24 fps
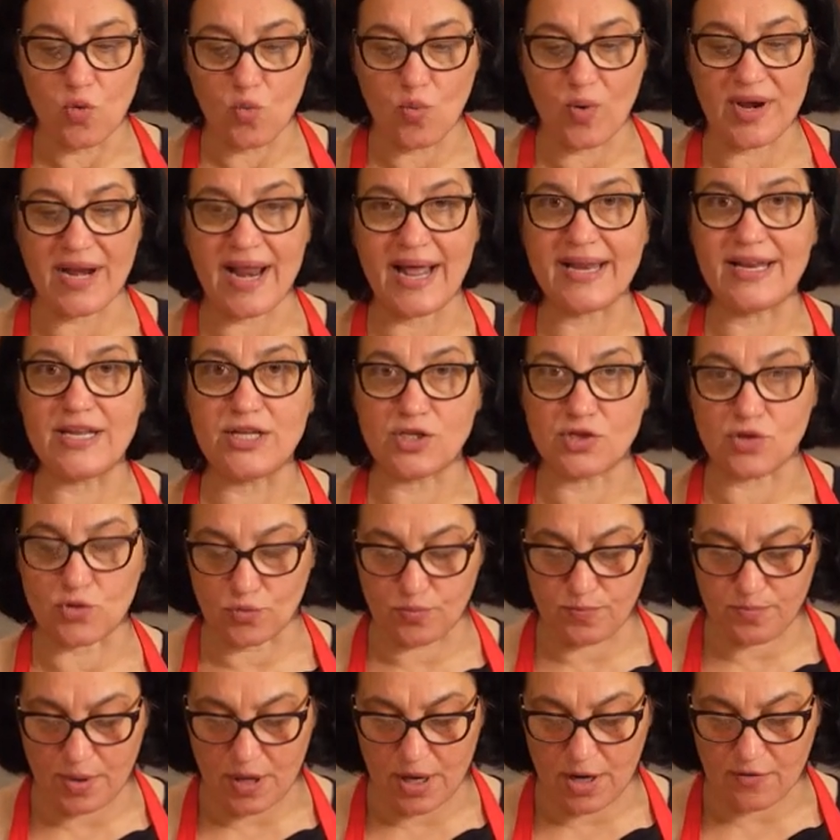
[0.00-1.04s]
when I need
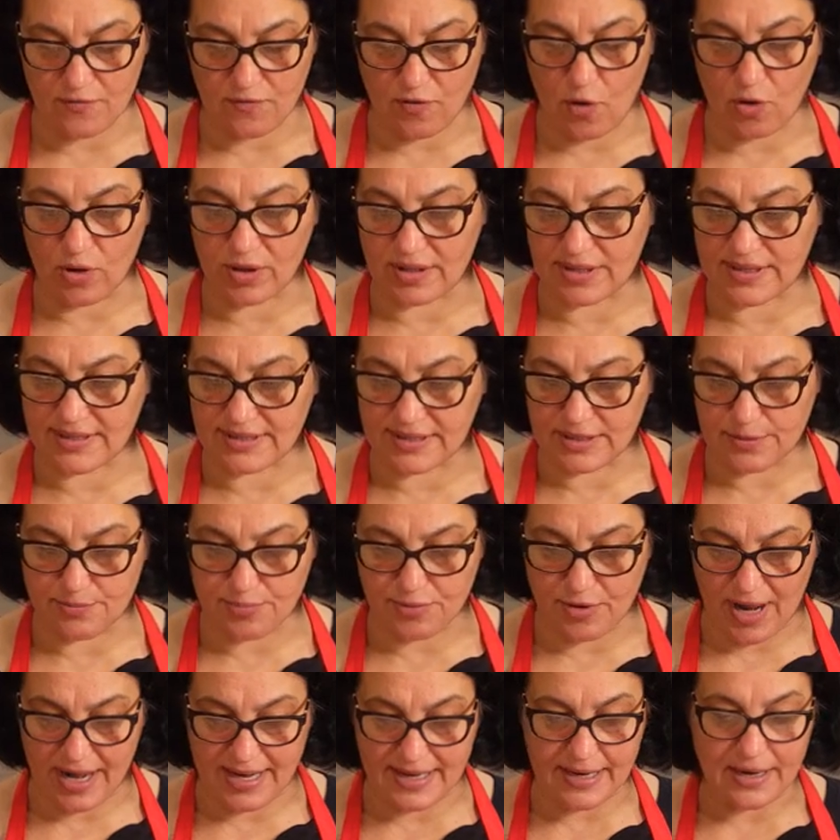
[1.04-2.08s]
to roll it in the
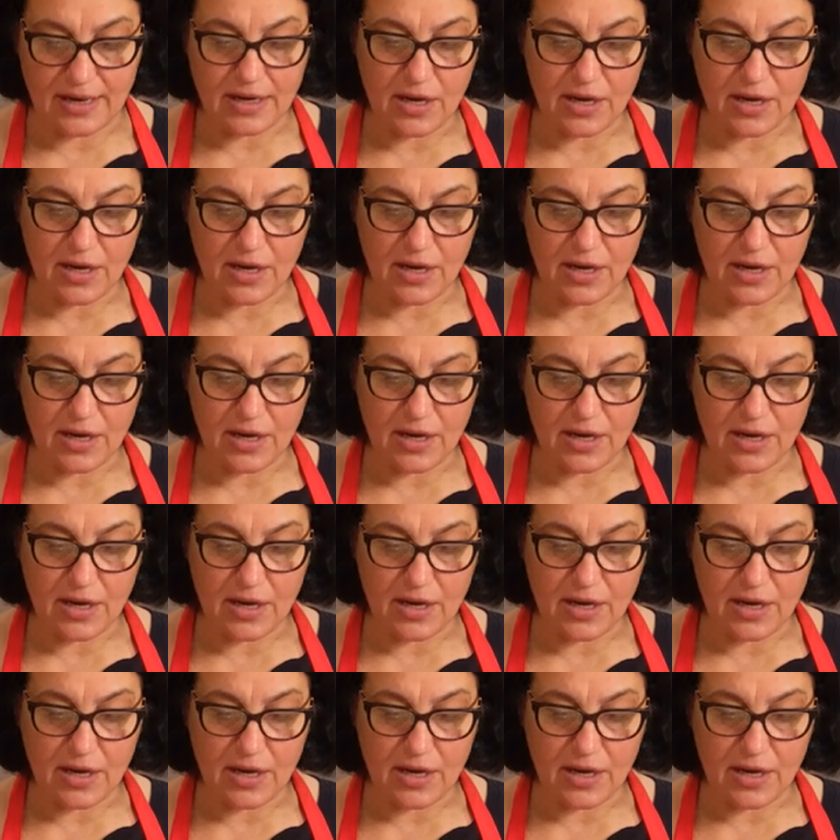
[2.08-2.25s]
bread.